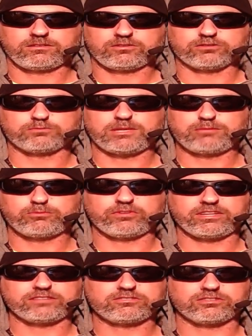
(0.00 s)
There's people
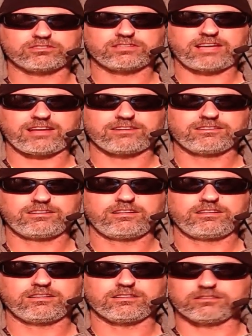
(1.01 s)
that took that
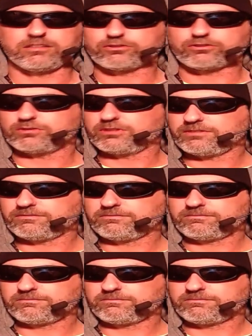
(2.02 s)
literally.